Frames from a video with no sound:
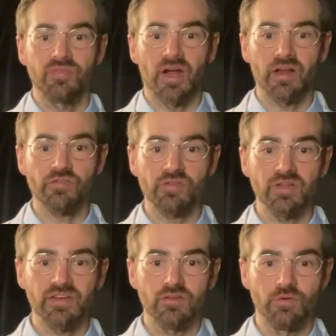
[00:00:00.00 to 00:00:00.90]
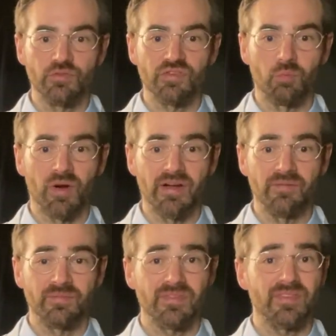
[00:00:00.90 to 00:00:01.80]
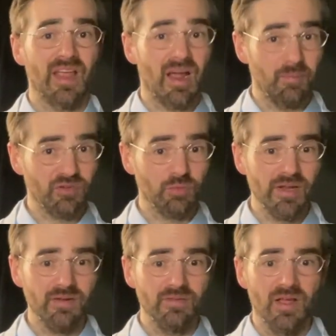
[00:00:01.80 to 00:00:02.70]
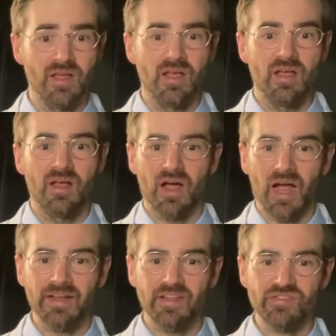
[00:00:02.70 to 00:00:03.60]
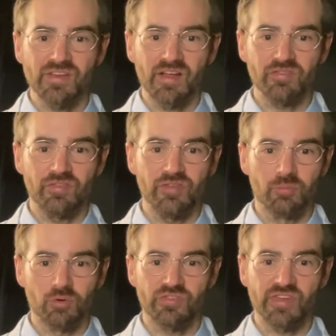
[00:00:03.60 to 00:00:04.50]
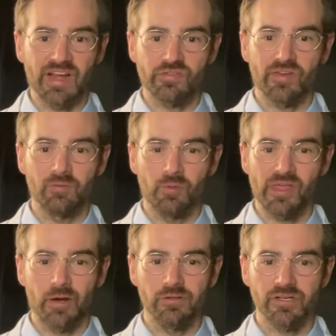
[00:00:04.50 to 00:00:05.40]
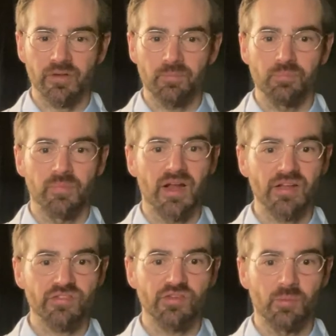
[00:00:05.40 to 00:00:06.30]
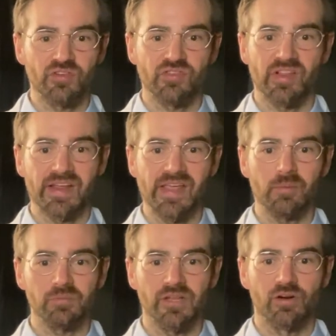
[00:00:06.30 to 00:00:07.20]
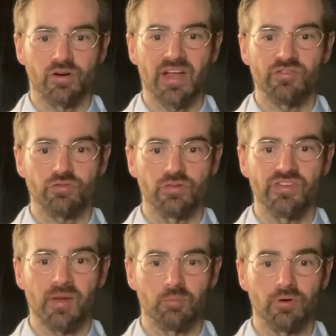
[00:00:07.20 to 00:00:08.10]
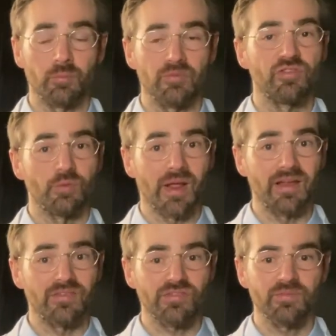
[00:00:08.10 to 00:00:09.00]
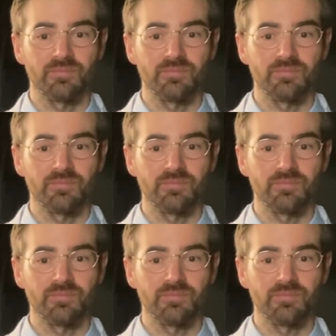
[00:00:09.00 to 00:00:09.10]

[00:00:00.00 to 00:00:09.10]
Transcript: I'd also like to lose some weight. How much weight? I guess enough to feel more satisfied with how I look, but not so much that I can't play orchestral tambourine with two hands.